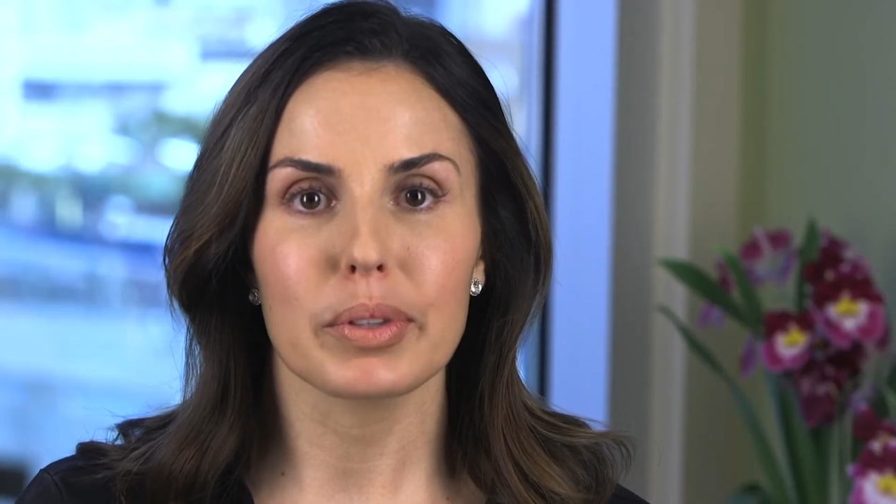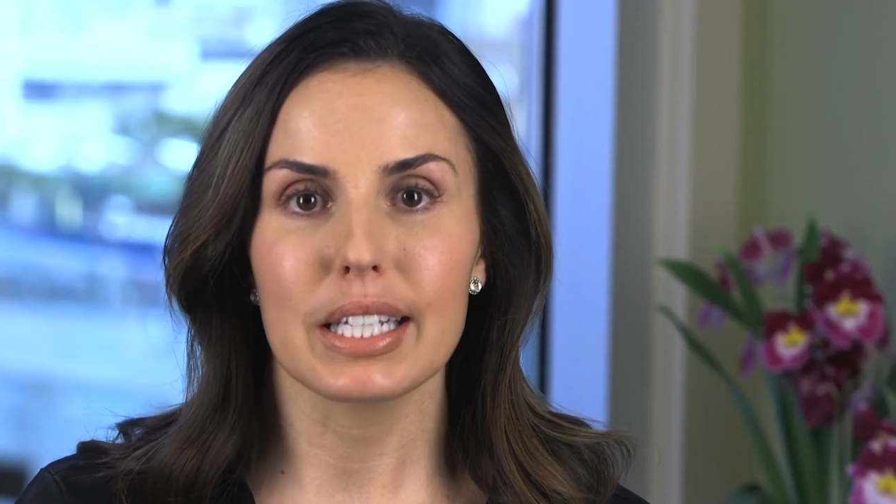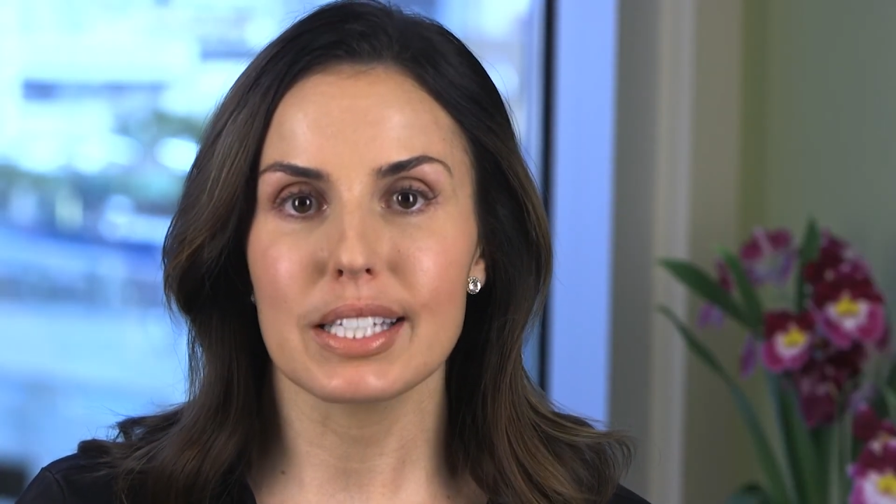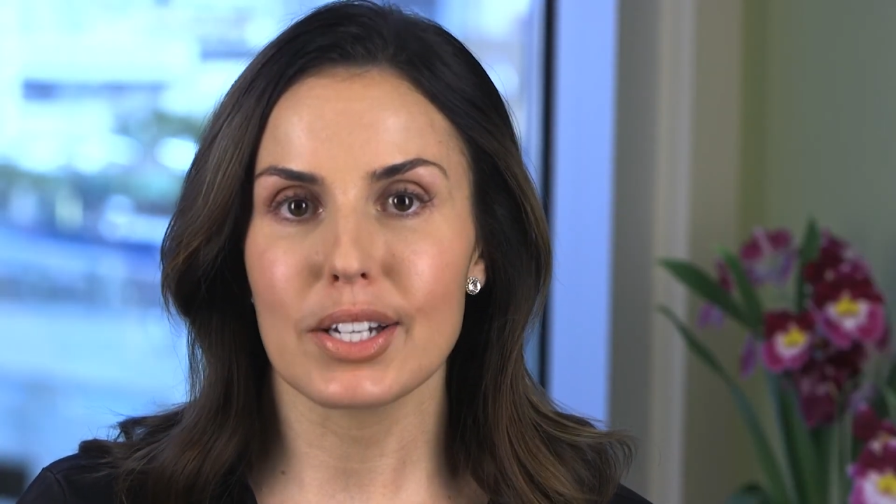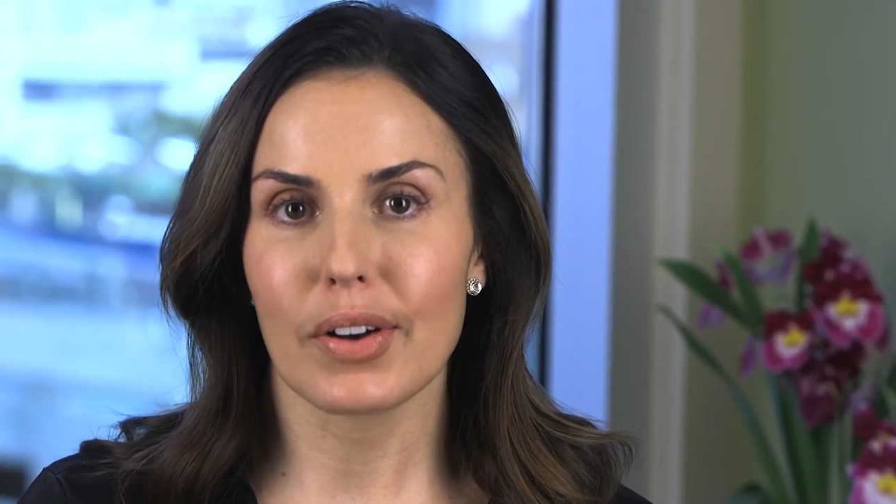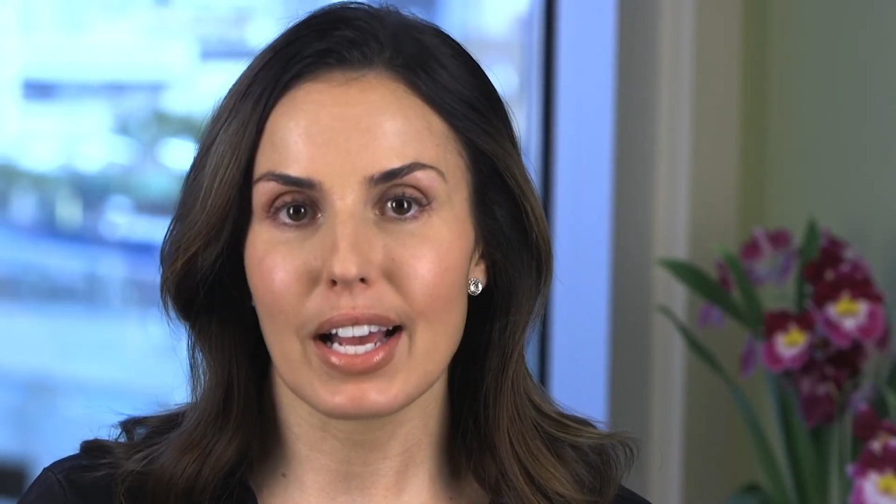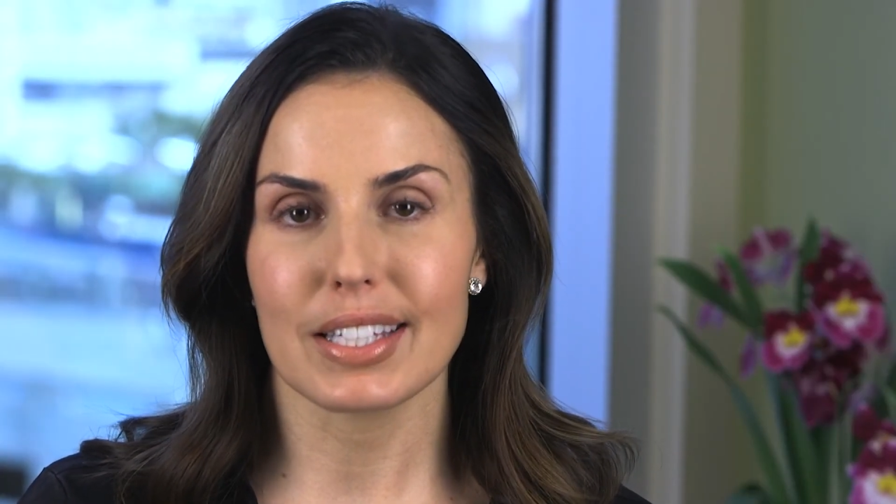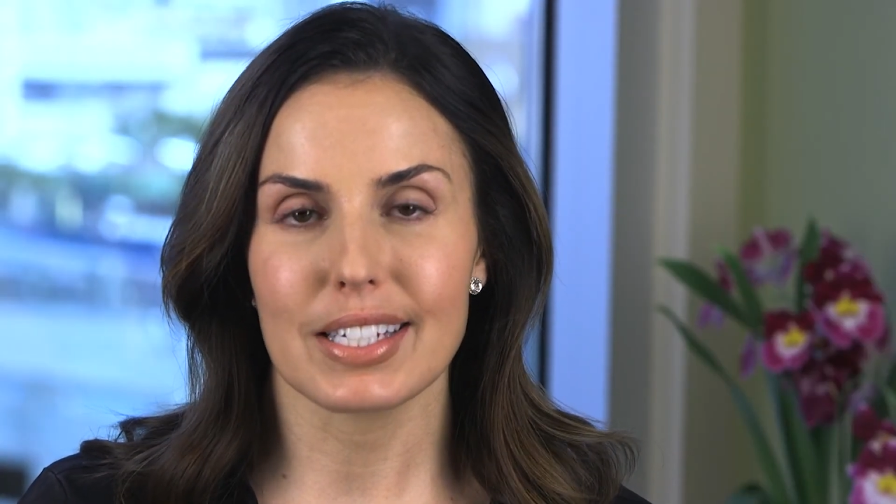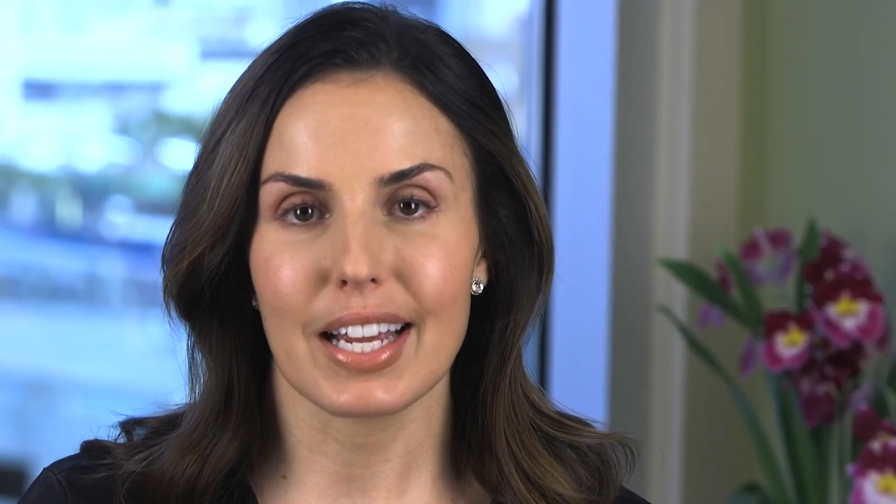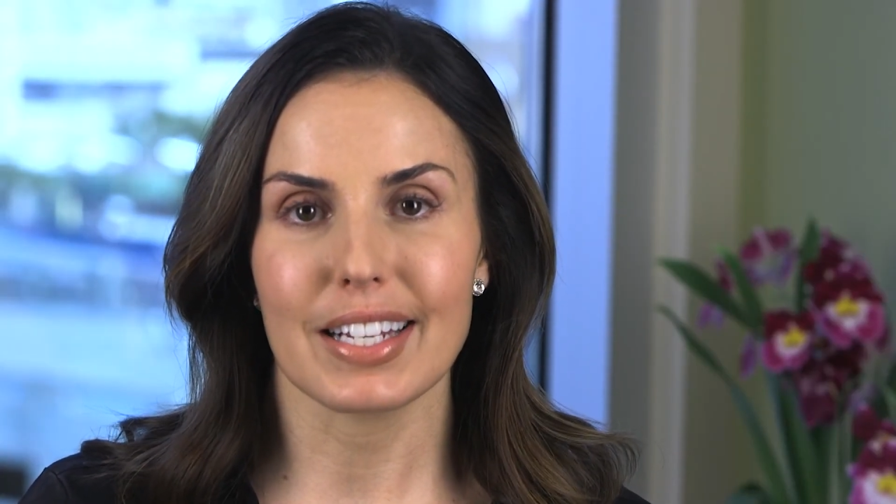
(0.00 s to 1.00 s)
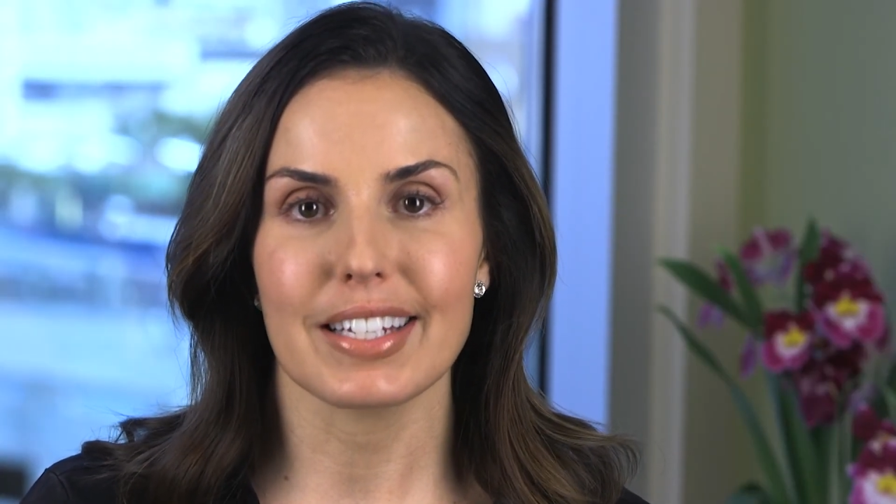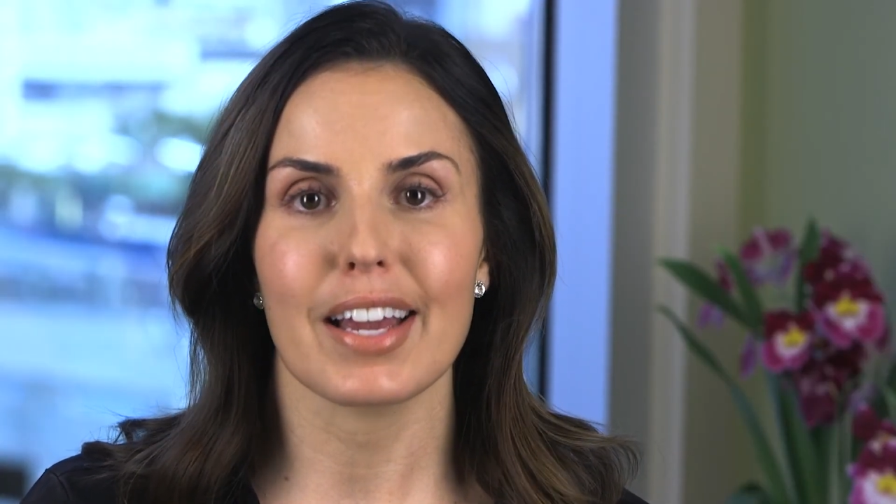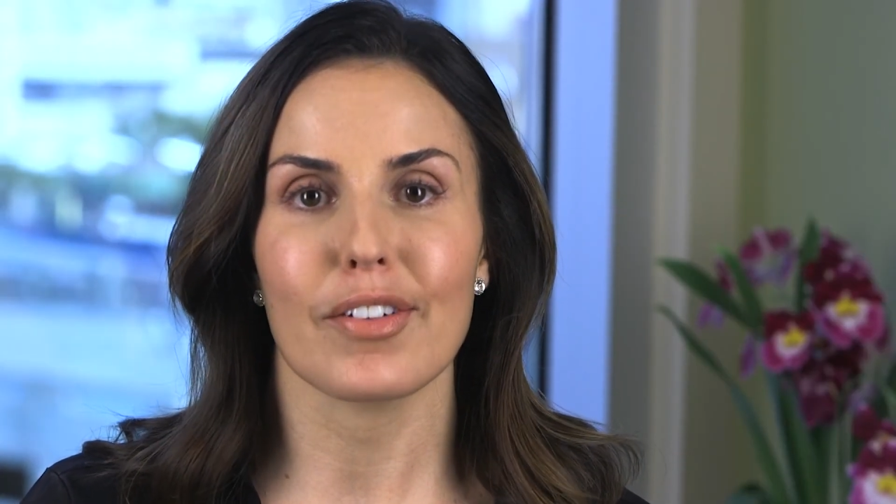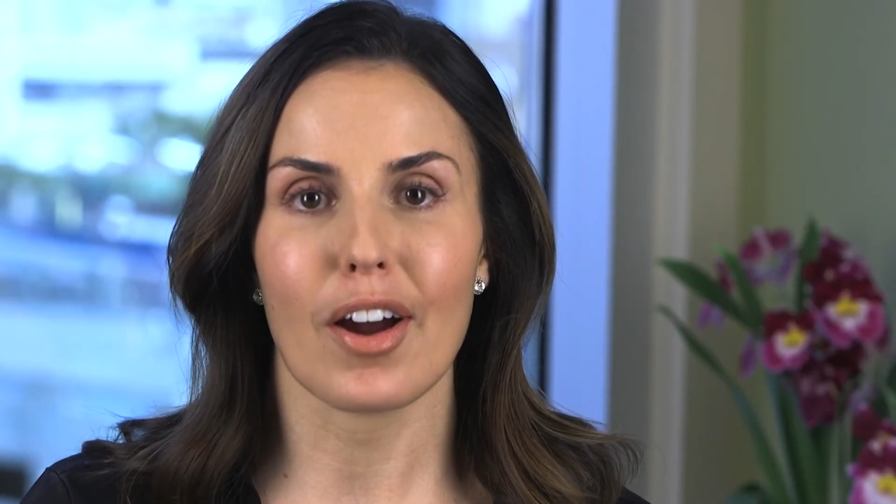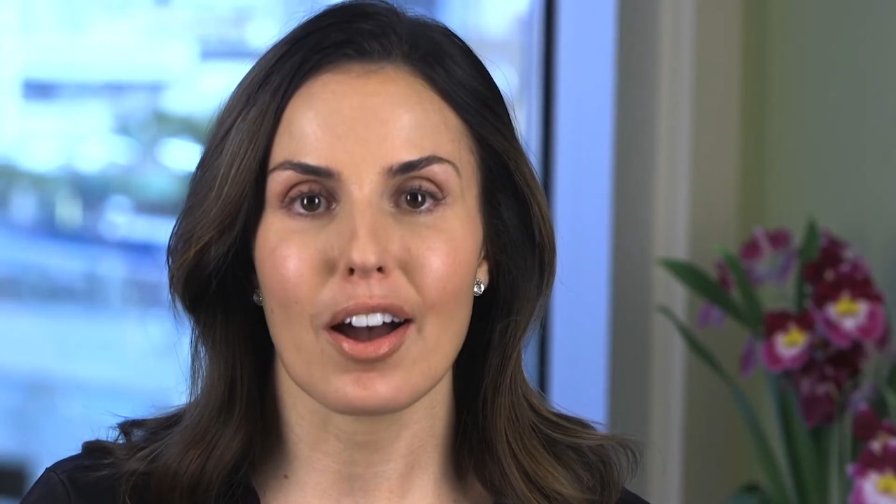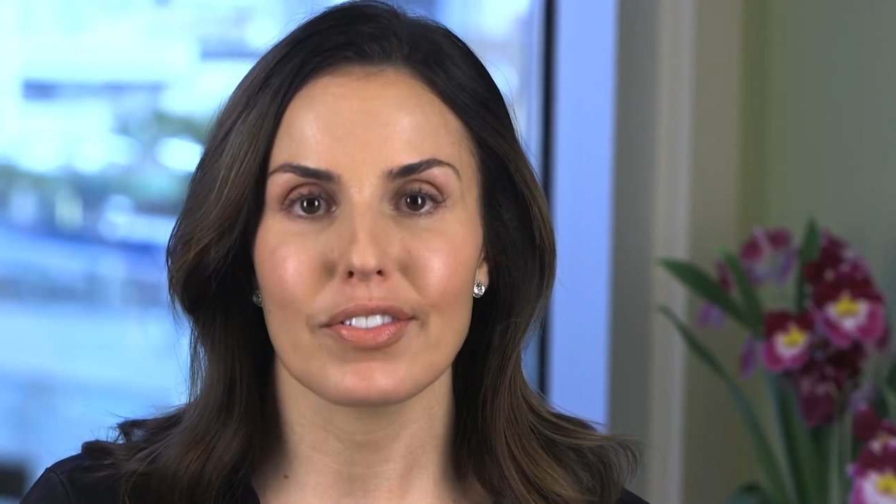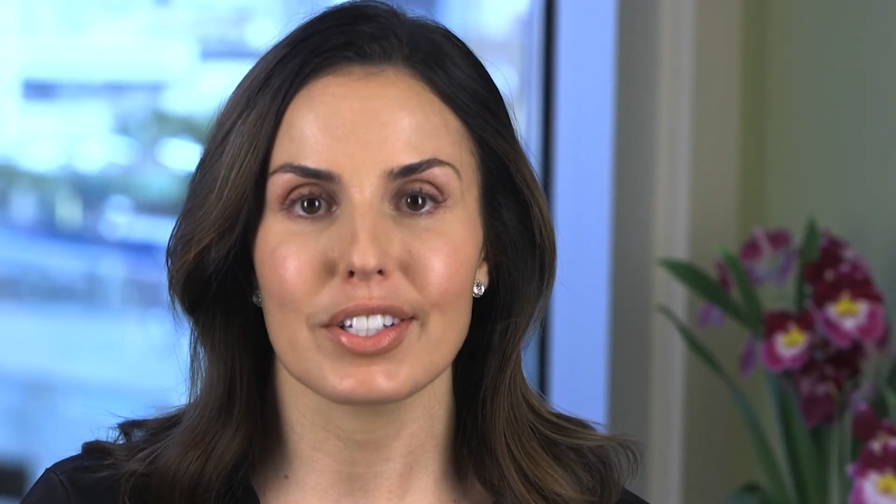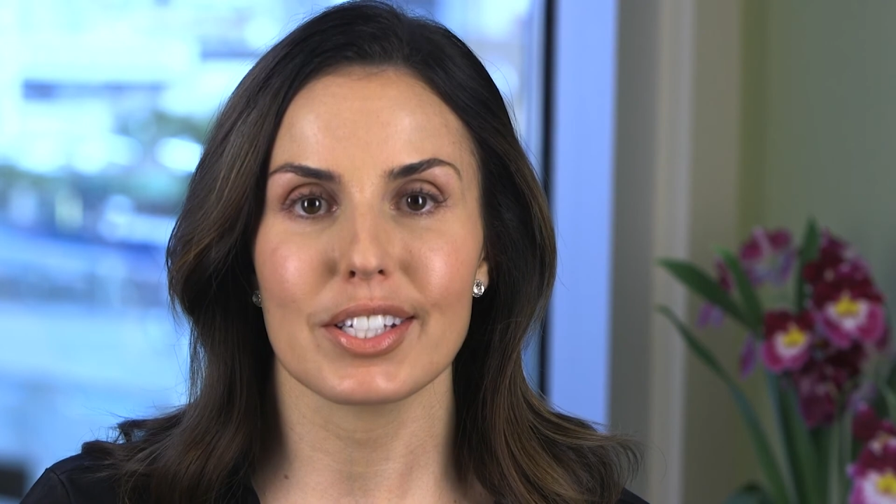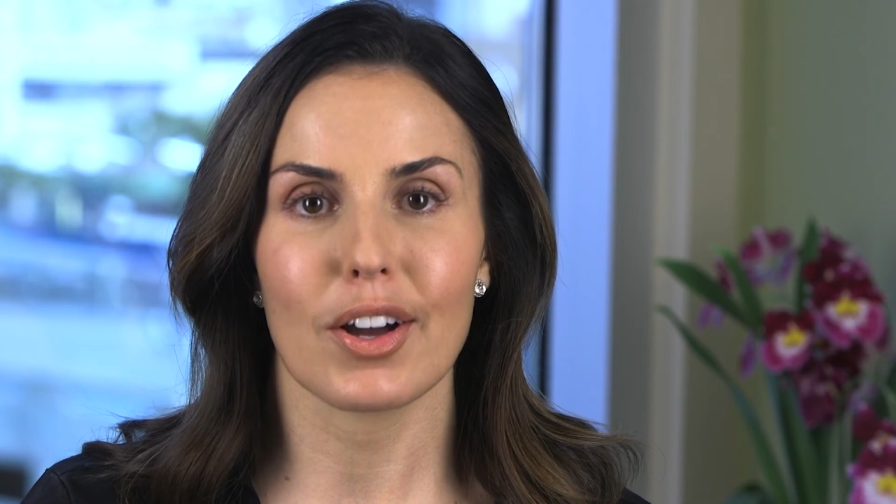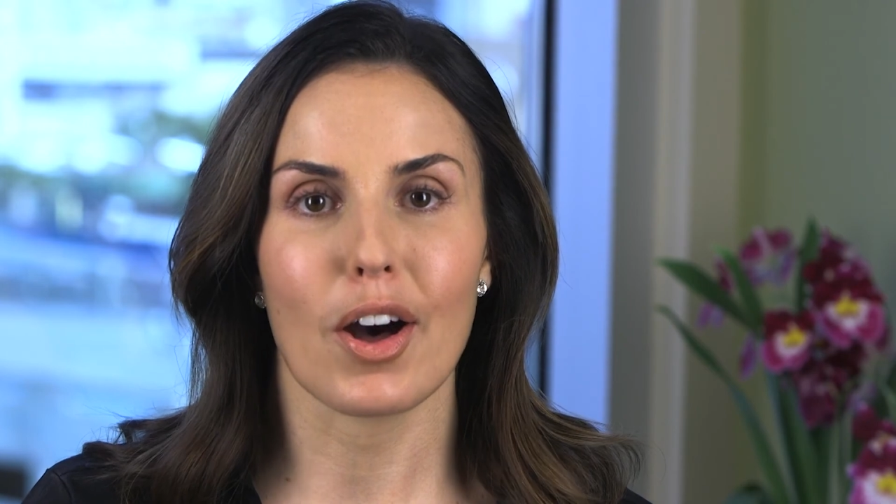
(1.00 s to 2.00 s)
please don't hesitate to give our
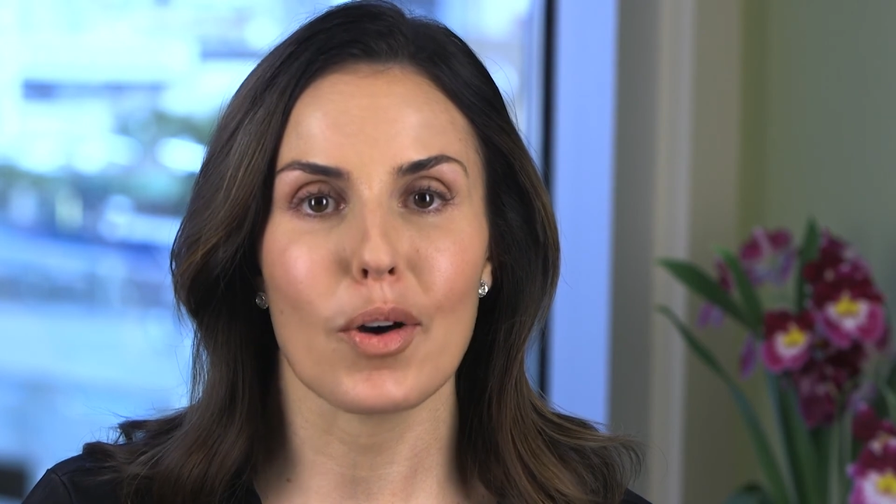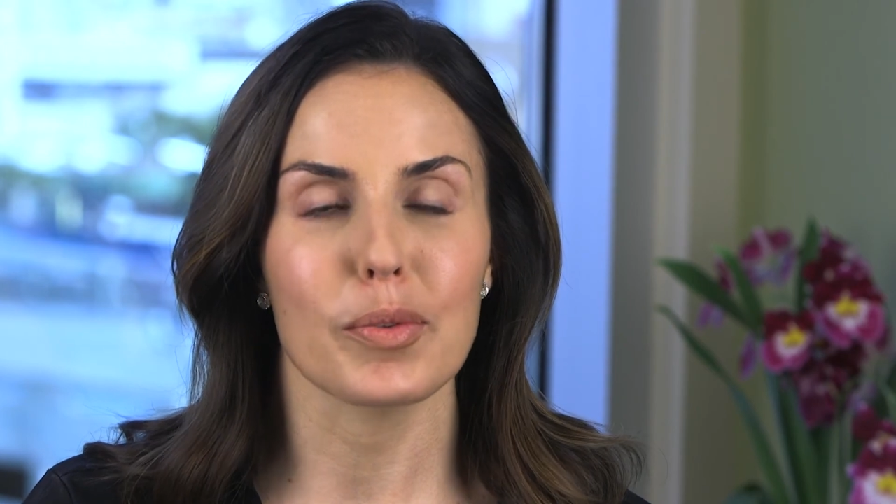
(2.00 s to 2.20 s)
office a call.